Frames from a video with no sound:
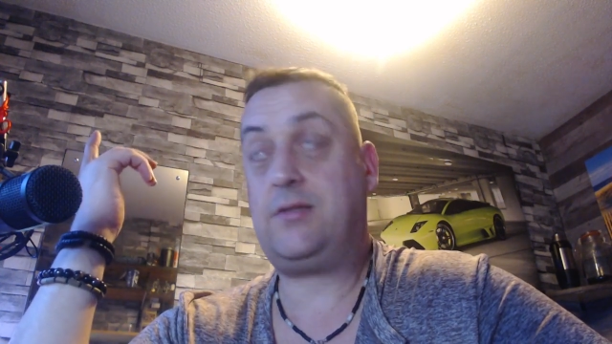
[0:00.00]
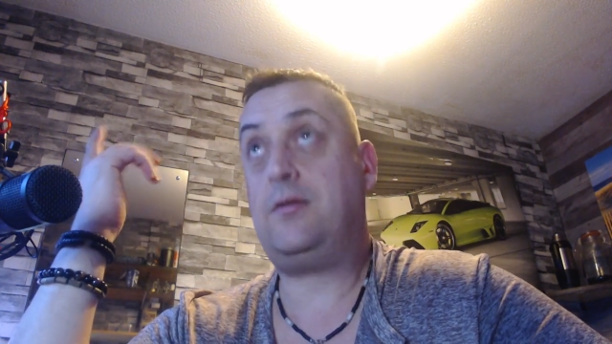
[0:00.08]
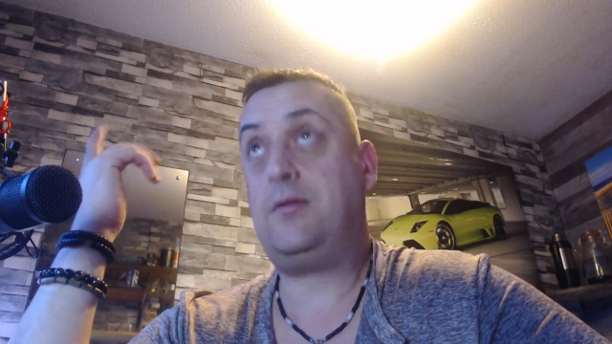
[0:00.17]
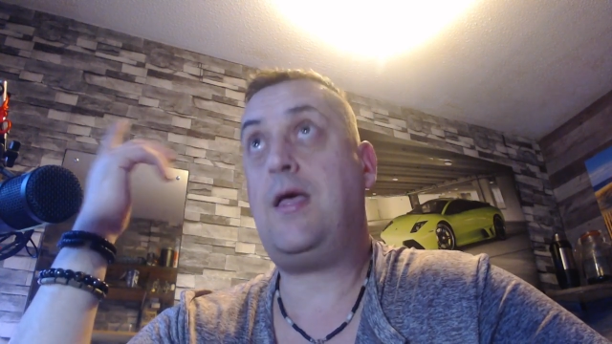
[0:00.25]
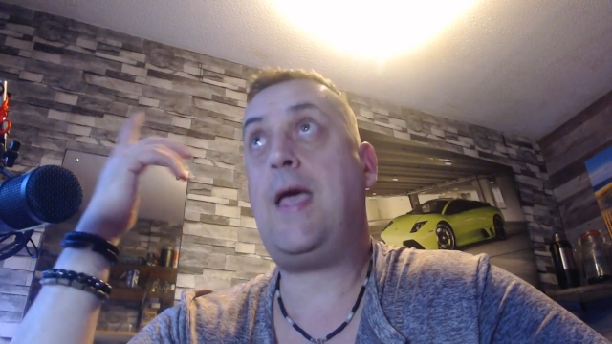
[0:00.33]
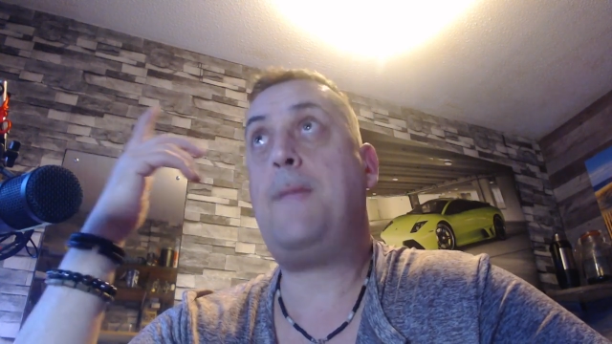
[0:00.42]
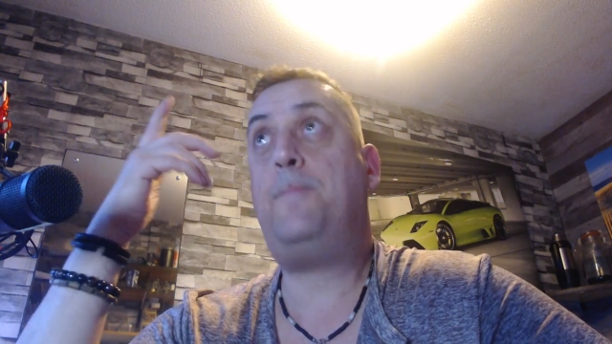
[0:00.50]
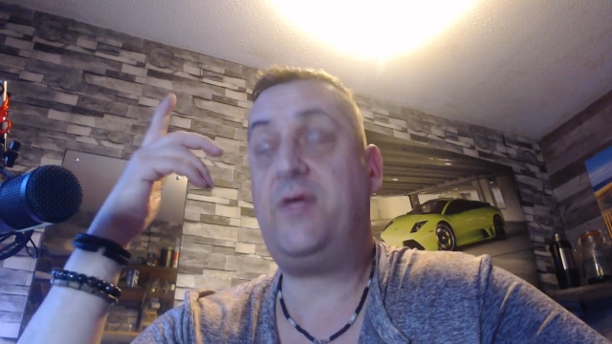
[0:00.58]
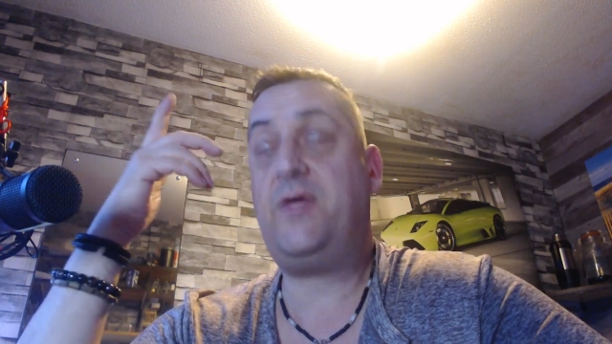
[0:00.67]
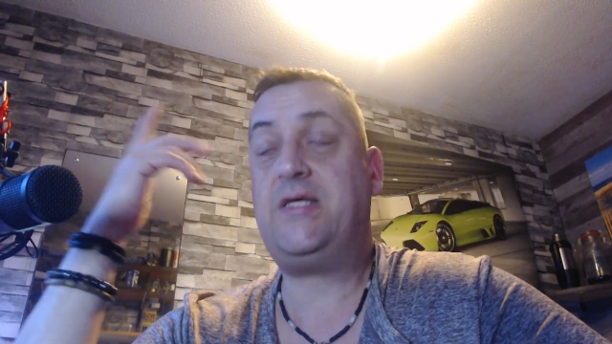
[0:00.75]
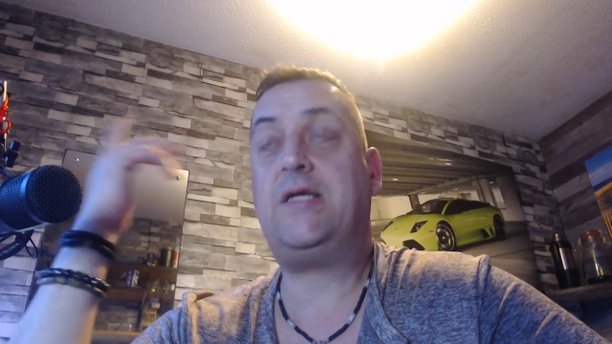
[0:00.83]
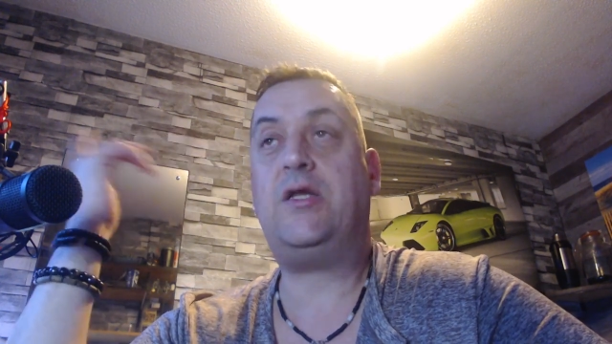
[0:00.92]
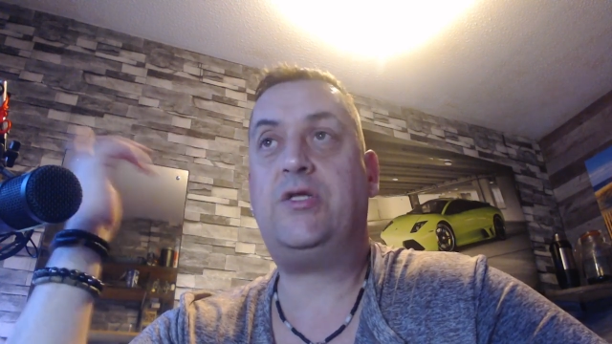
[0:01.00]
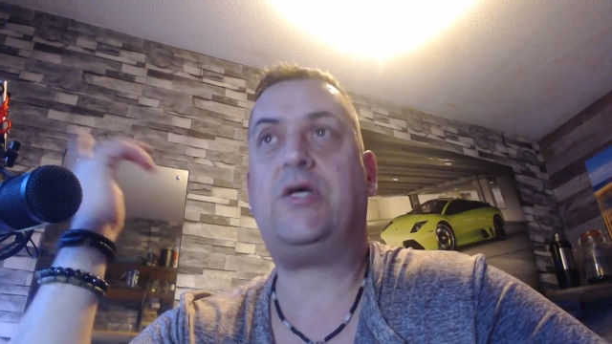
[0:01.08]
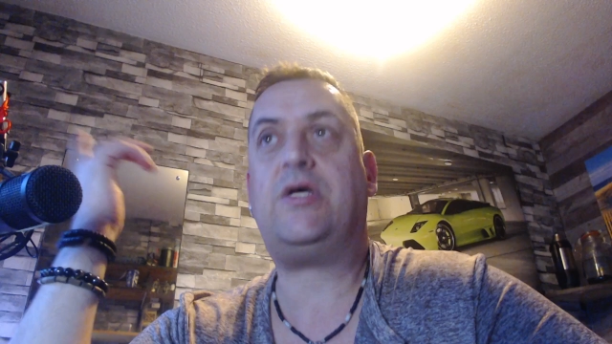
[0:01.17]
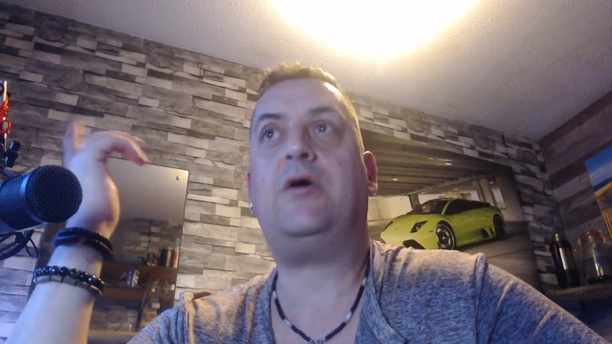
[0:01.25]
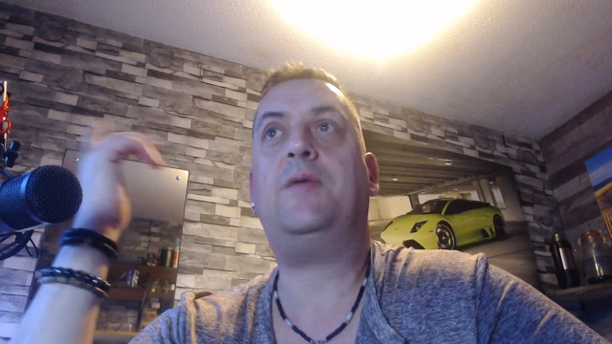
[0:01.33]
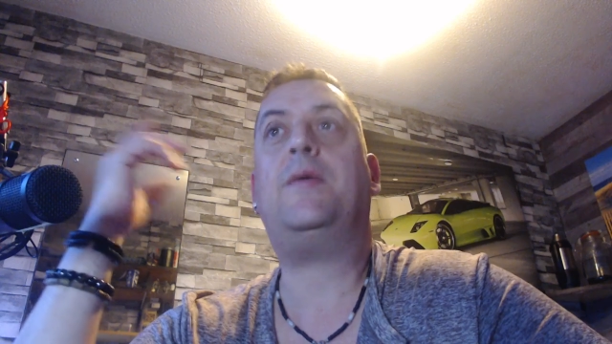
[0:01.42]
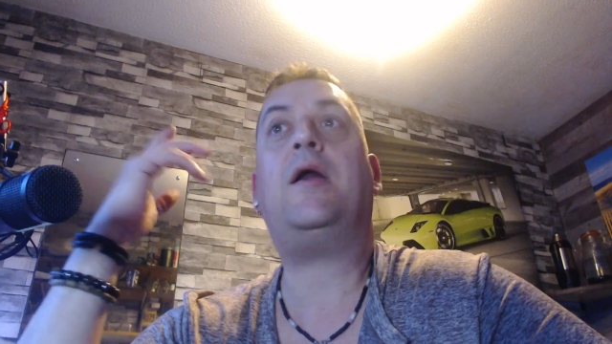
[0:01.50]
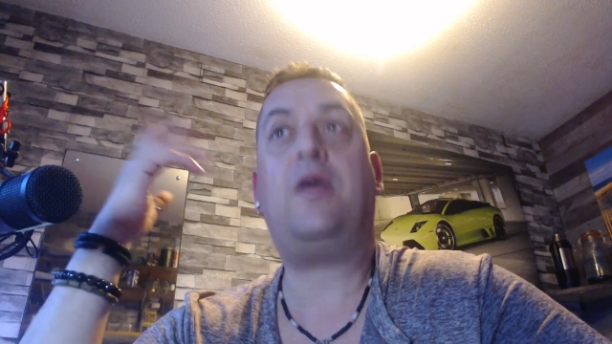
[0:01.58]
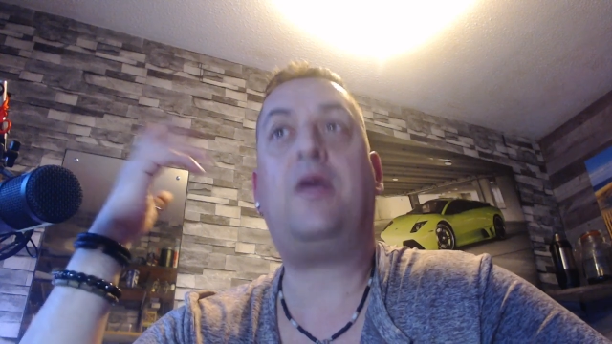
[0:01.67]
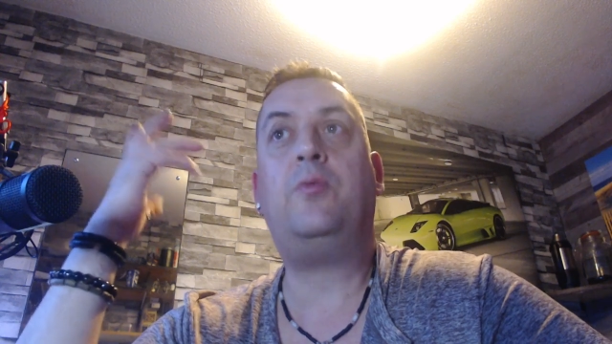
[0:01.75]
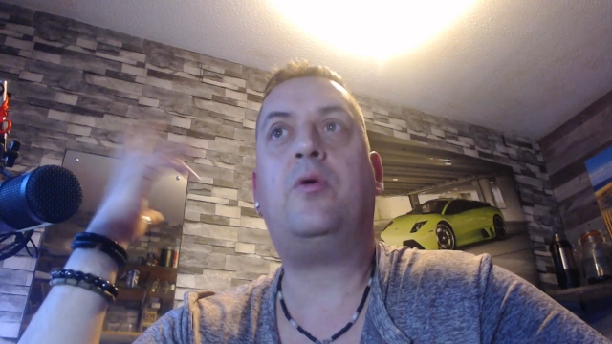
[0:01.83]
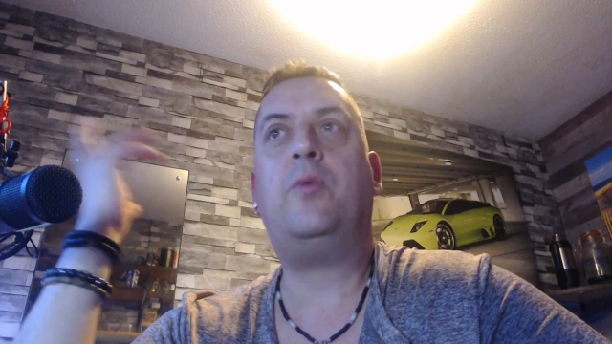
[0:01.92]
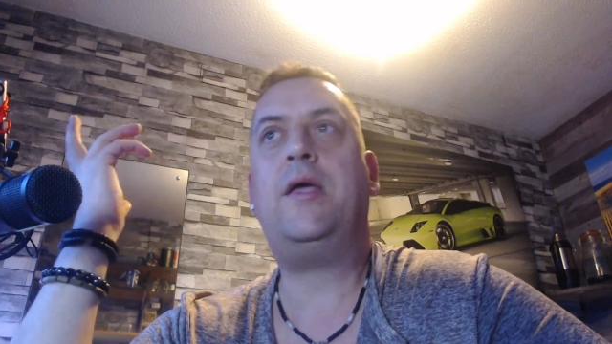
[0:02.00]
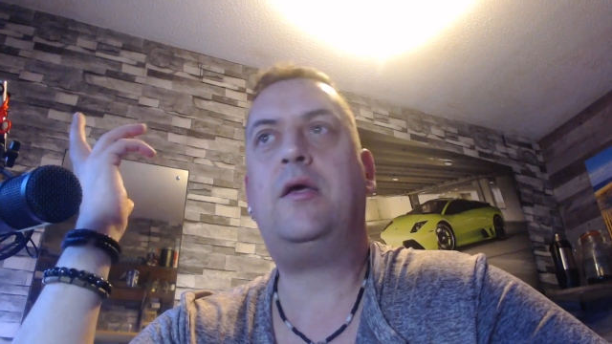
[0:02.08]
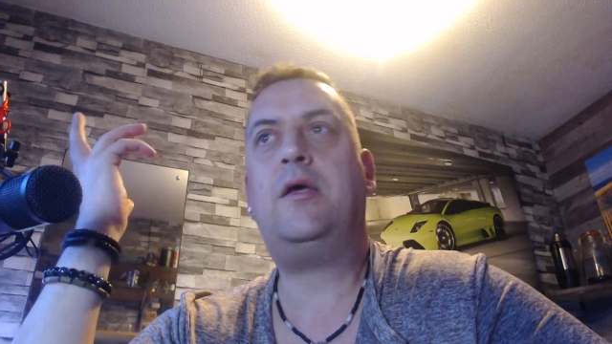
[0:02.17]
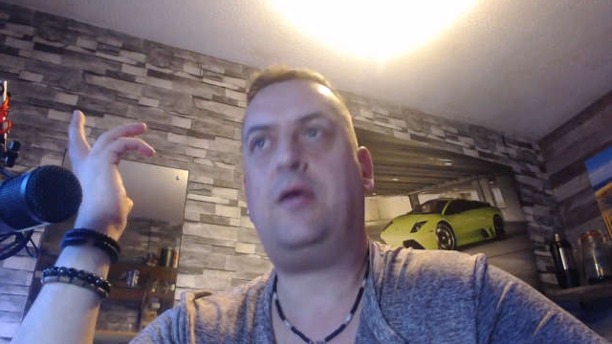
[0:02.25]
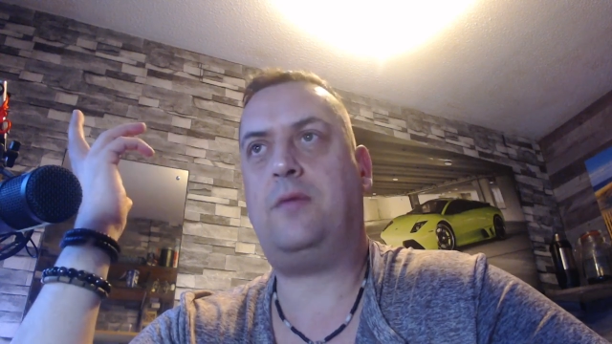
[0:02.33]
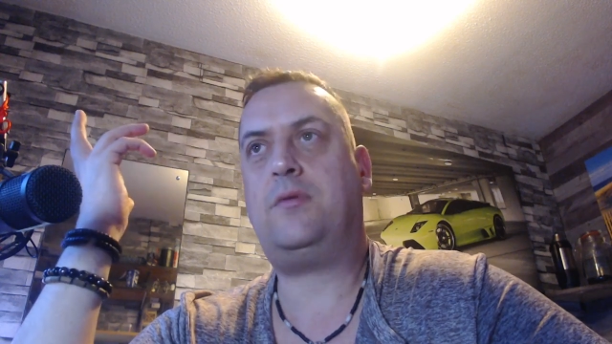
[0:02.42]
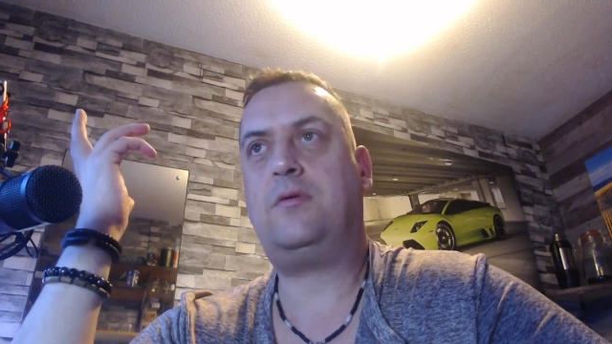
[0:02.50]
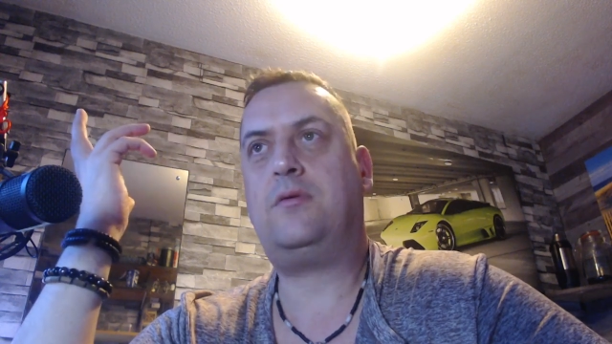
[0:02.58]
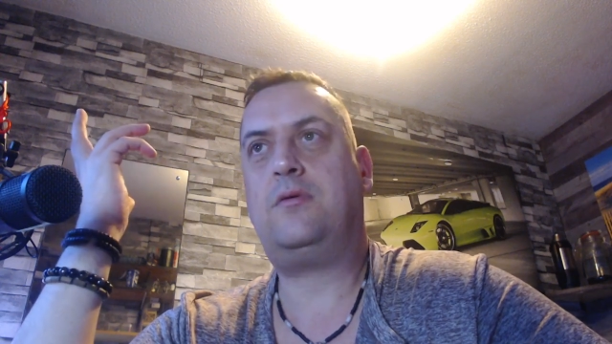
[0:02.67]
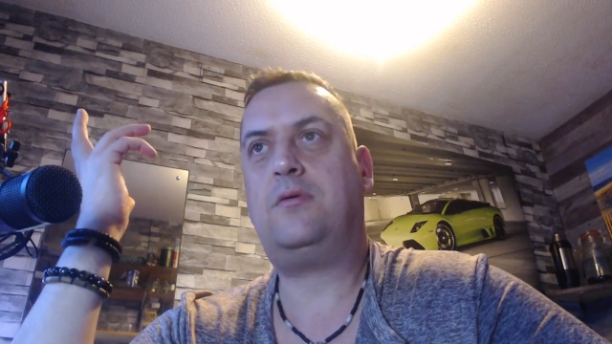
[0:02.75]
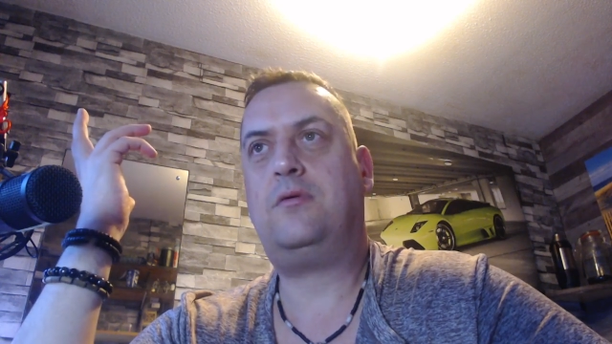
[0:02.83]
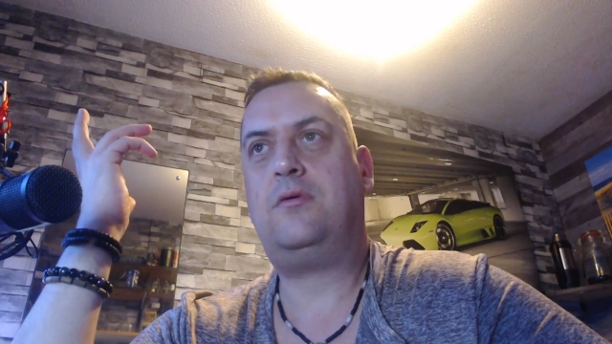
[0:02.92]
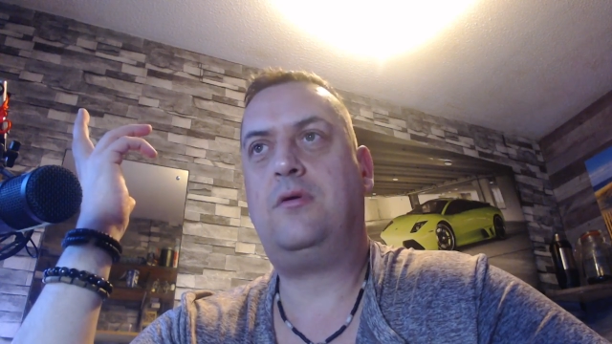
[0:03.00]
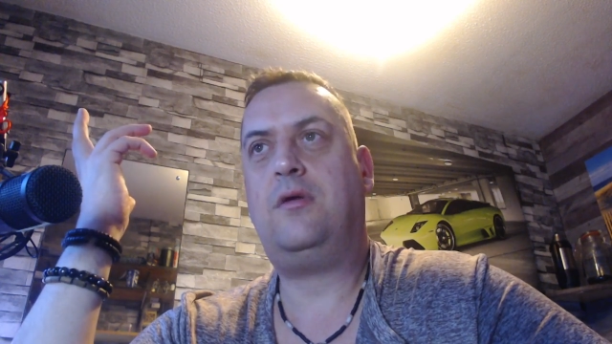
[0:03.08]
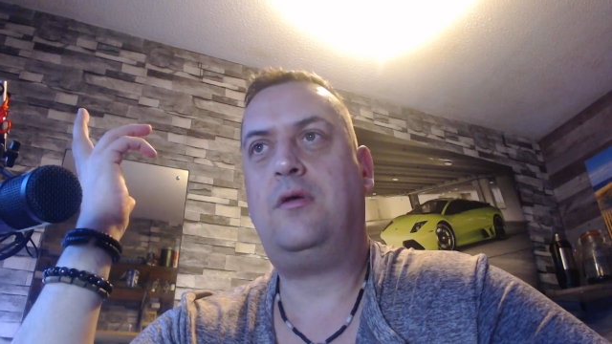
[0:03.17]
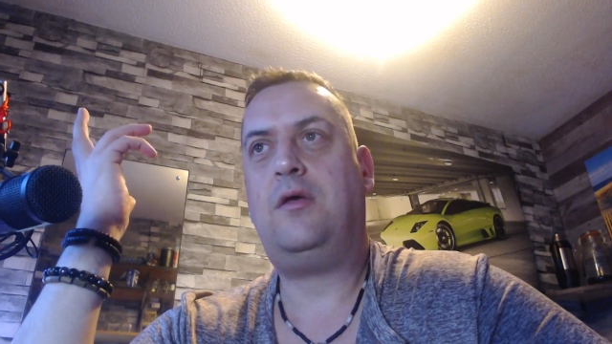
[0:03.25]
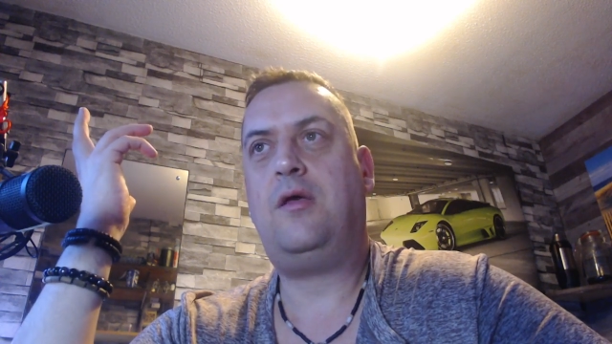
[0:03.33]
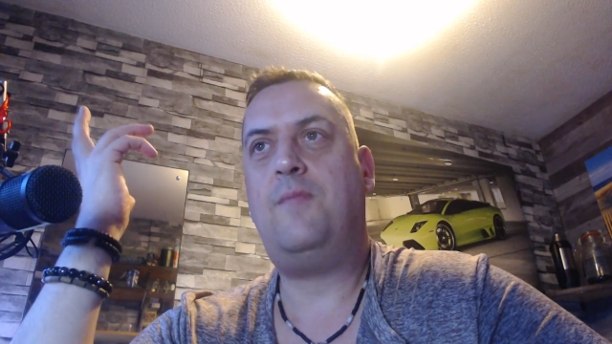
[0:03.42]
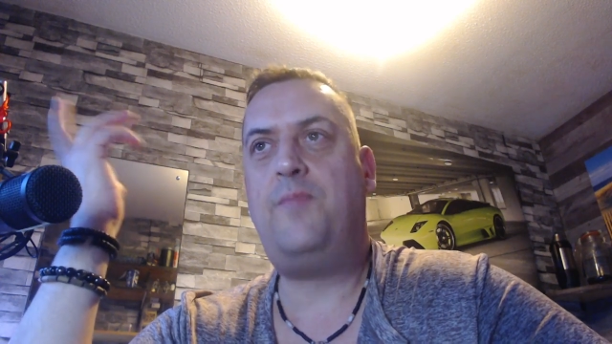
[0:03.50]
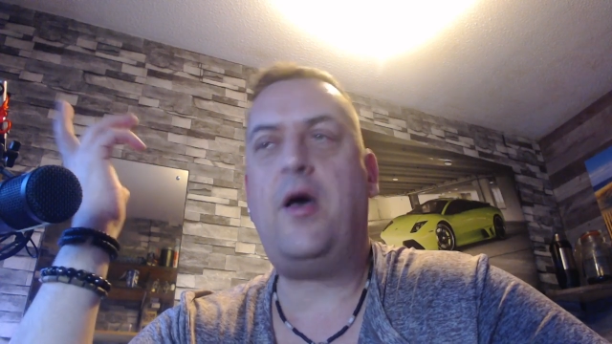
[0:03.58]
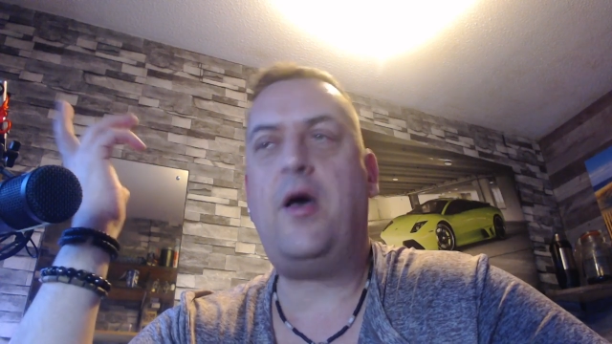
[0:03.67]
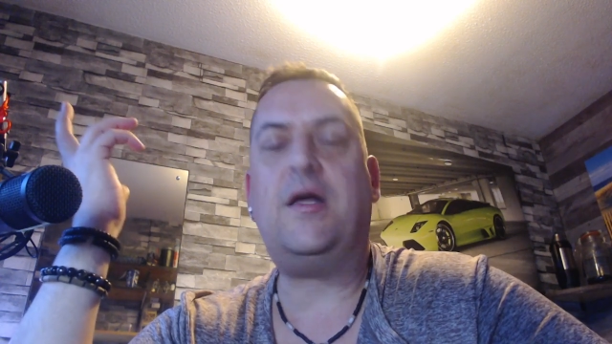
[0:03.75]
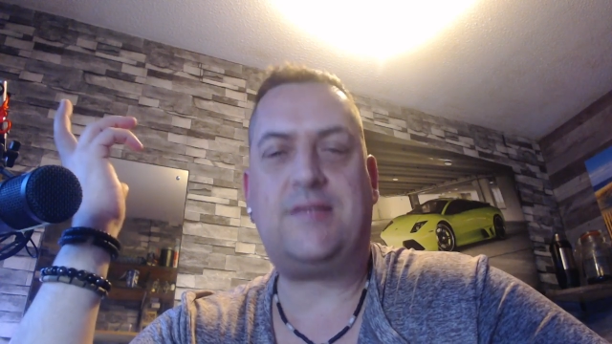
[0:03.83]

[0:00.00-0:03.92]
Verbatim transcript: a particular time, and I will wake up. But